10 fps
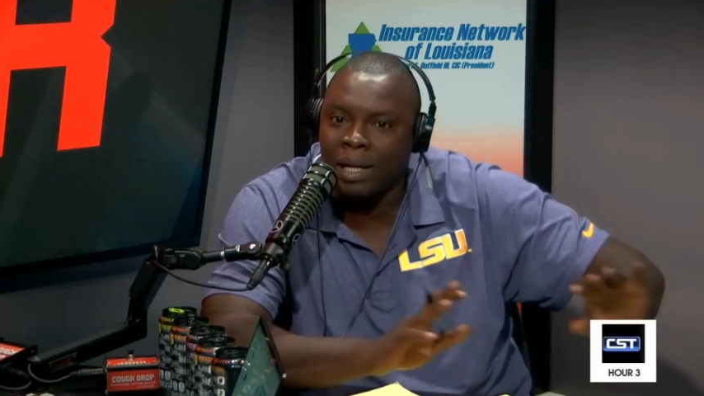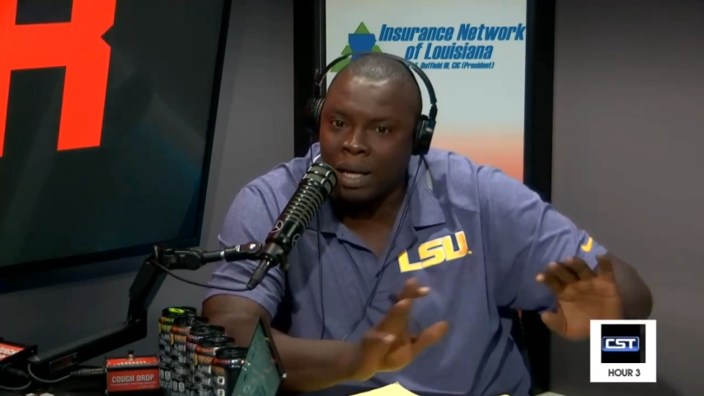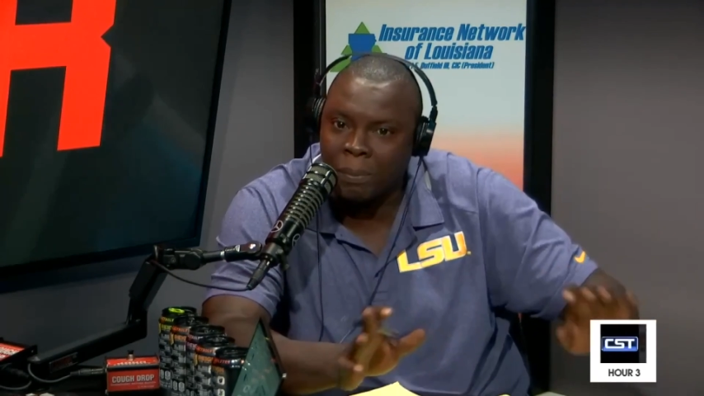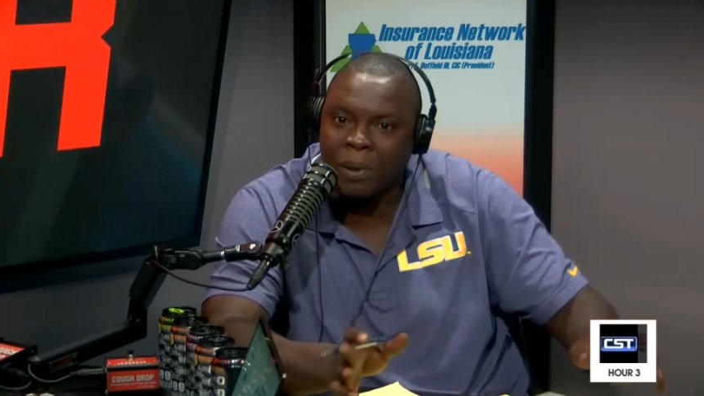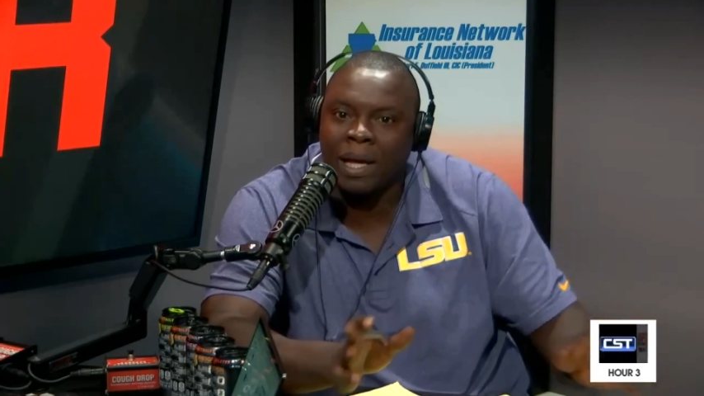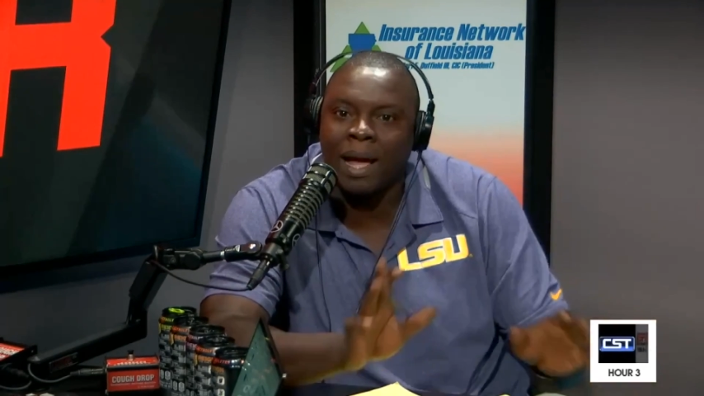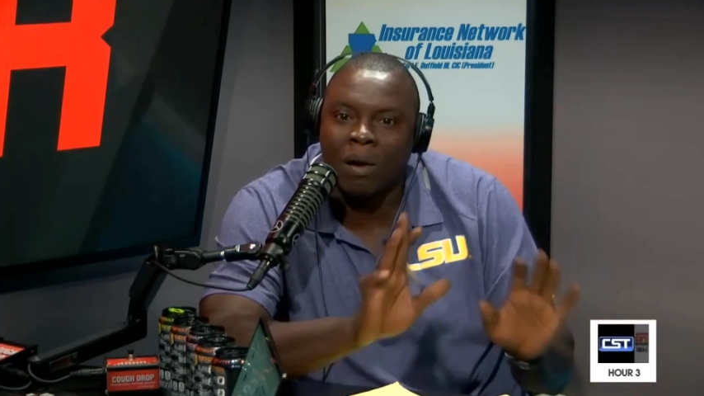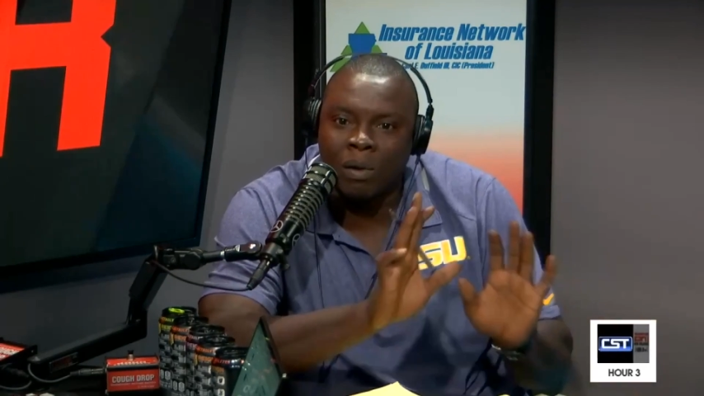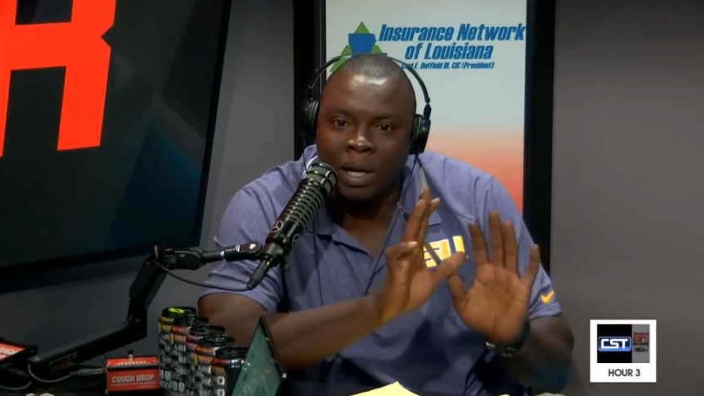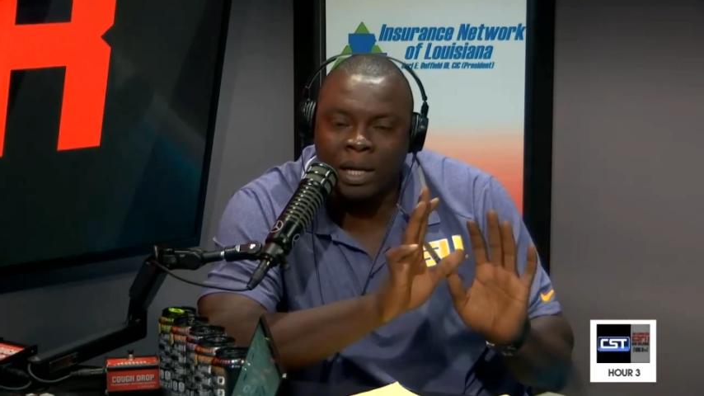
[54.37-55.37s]
They let it play
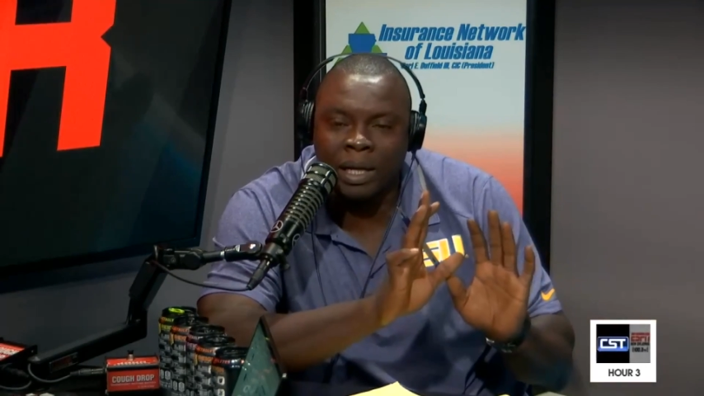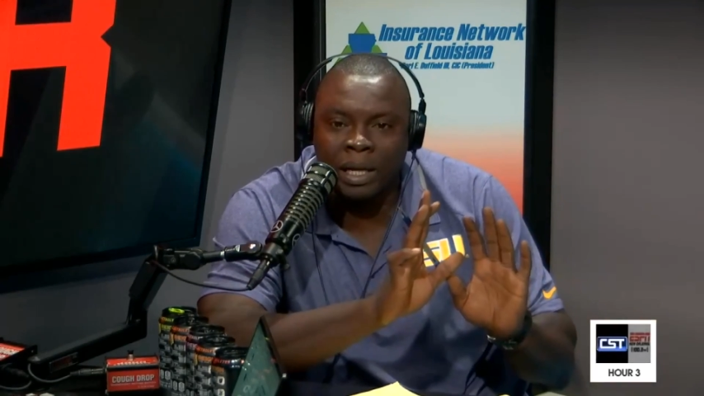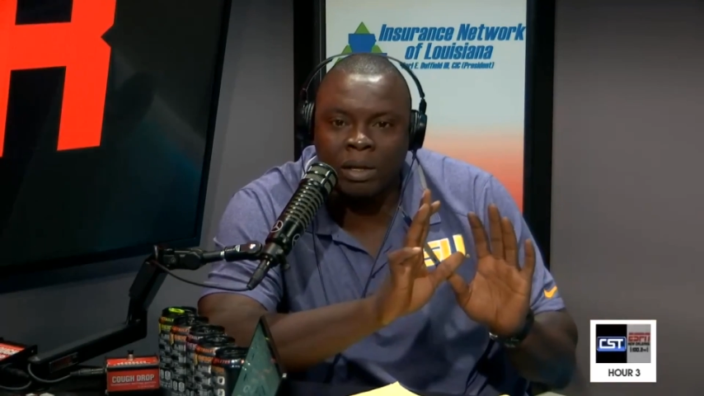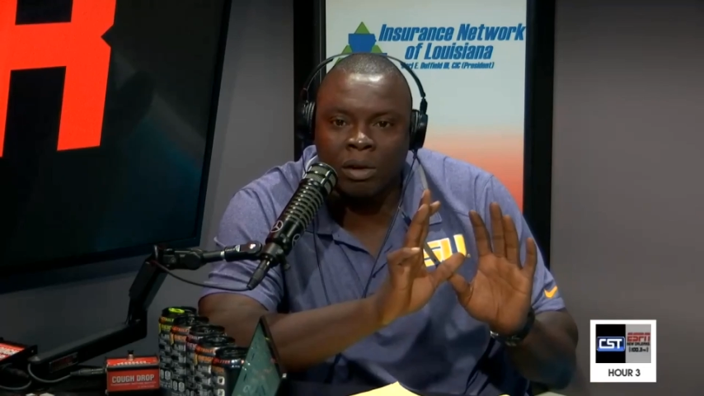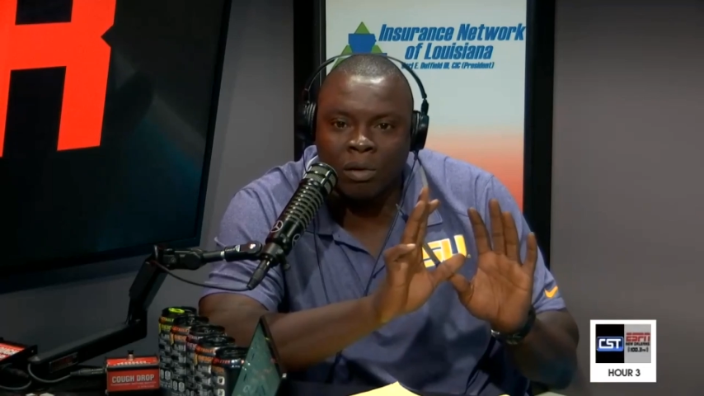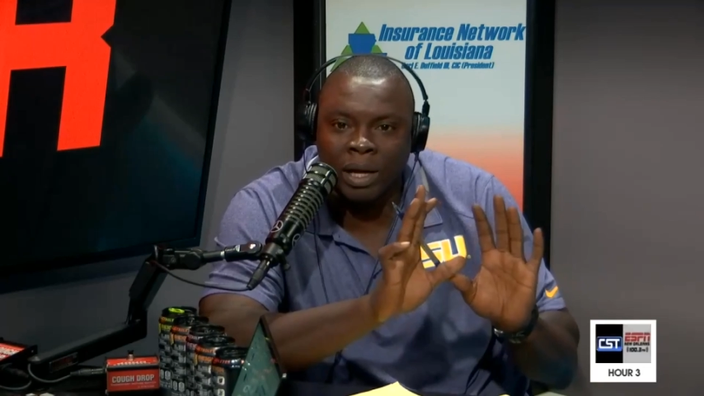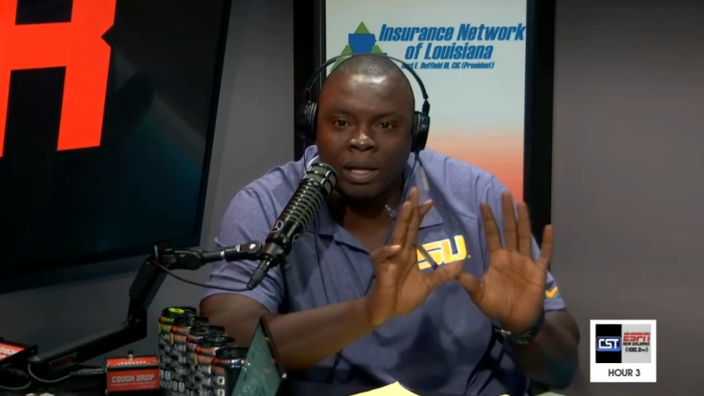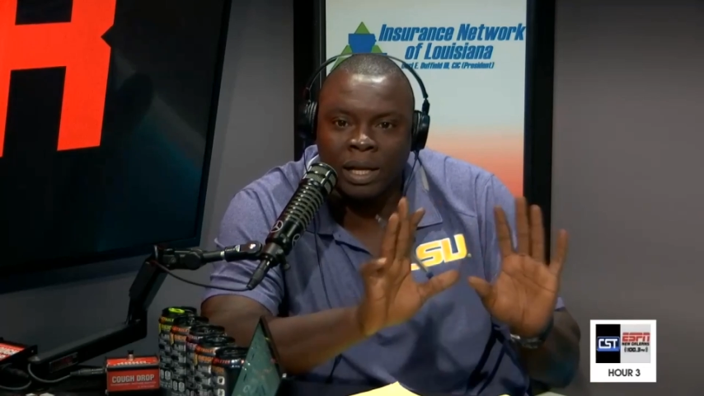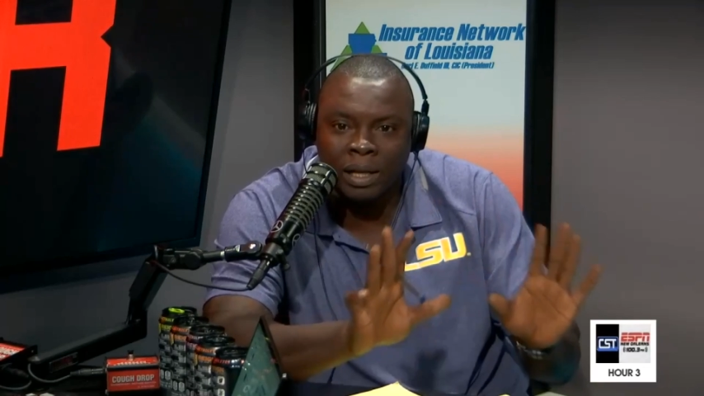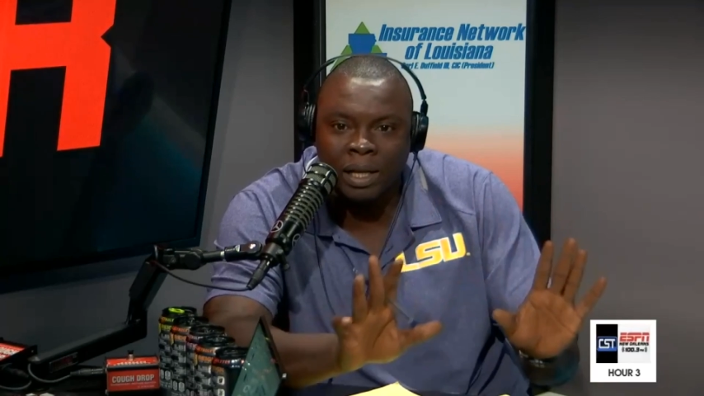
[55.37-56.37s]
out. They you know,
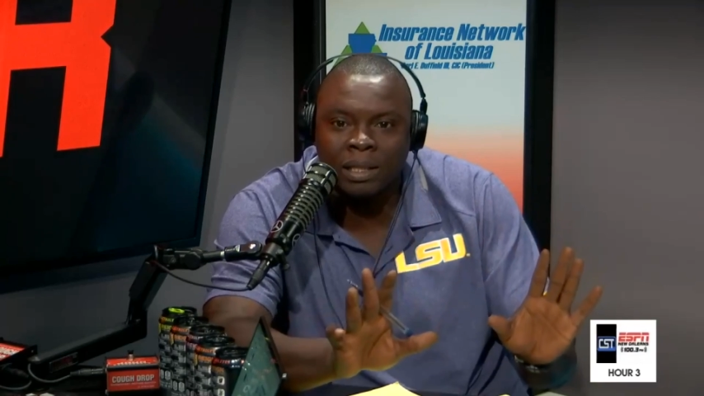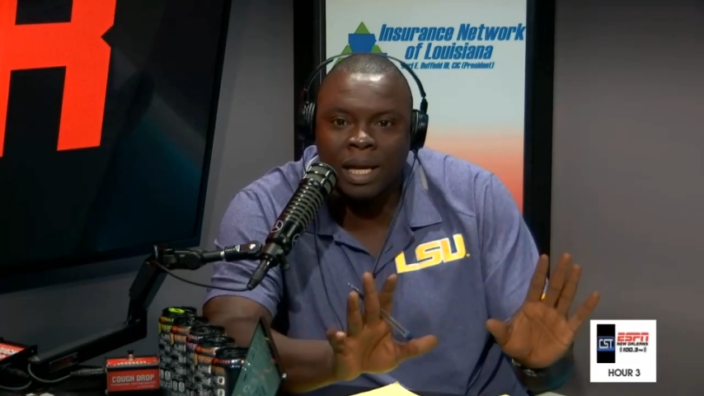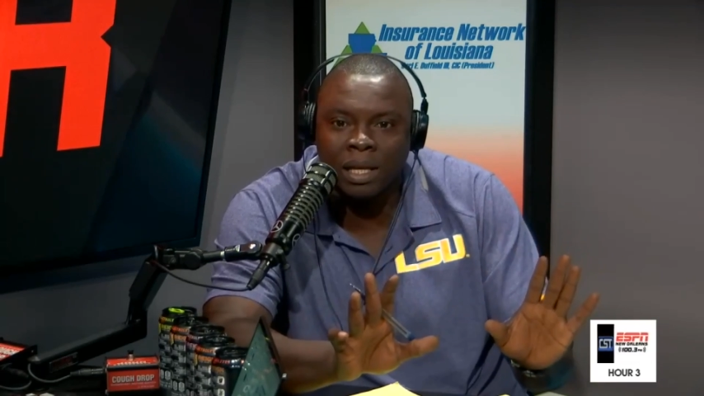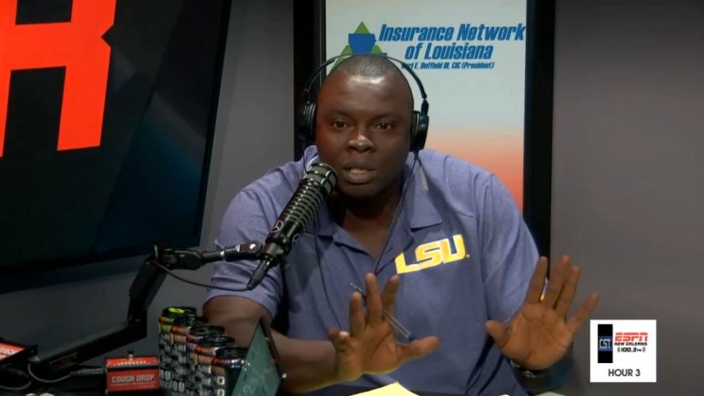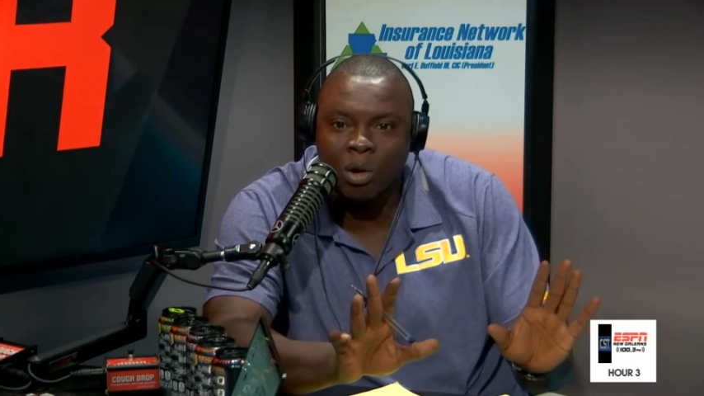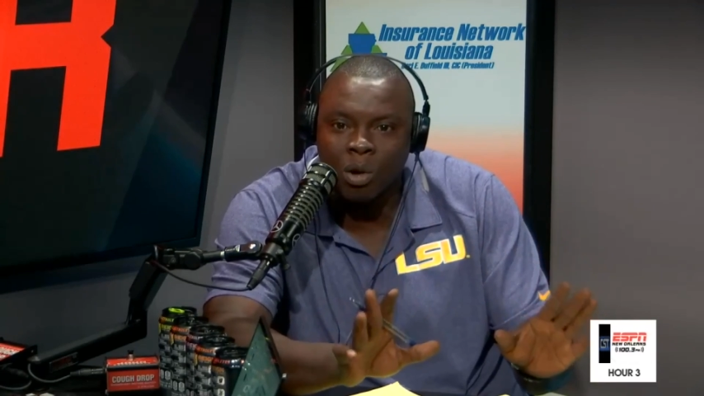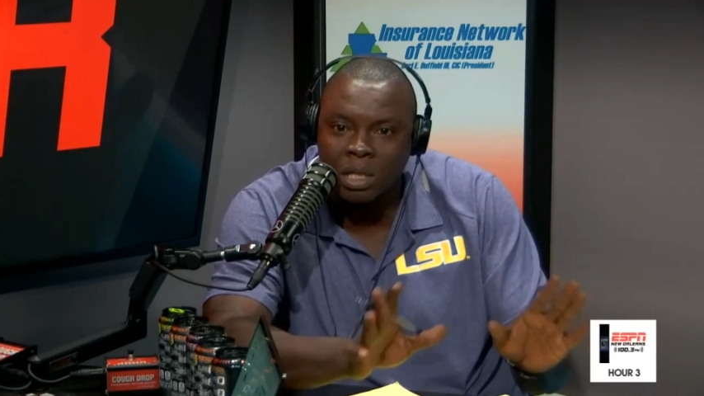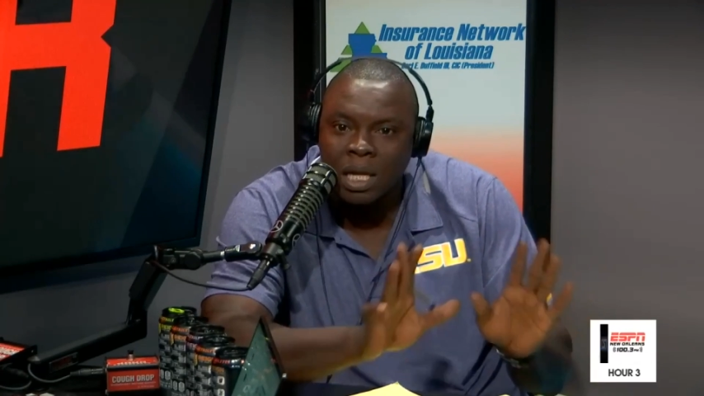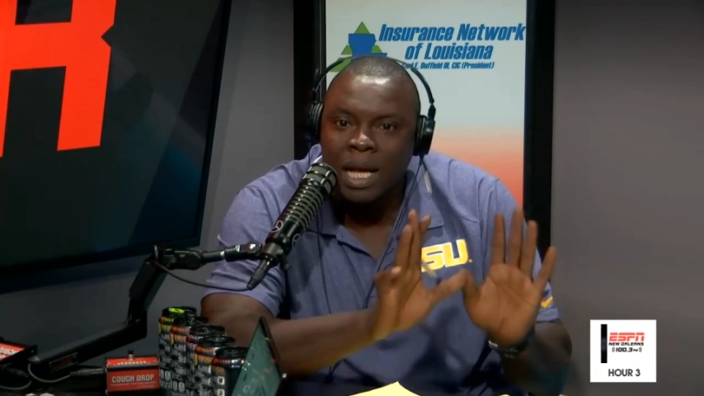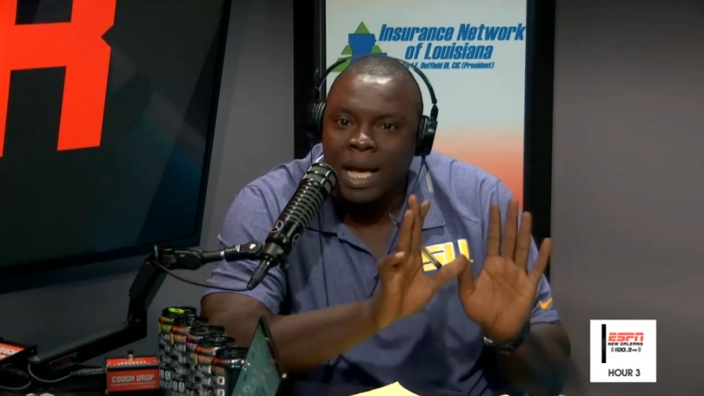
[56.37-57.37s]
they let it take its
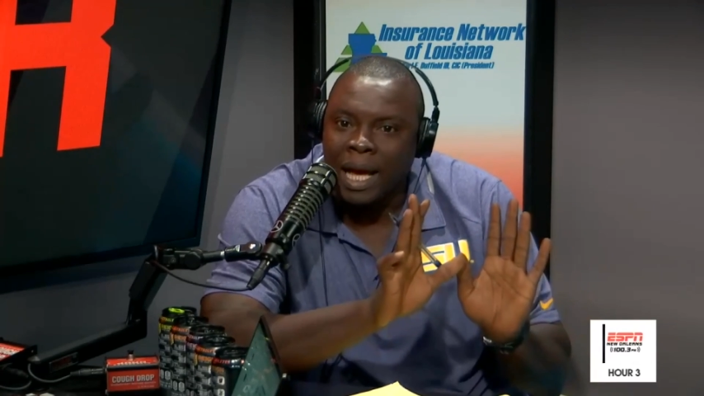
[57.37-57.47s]
course,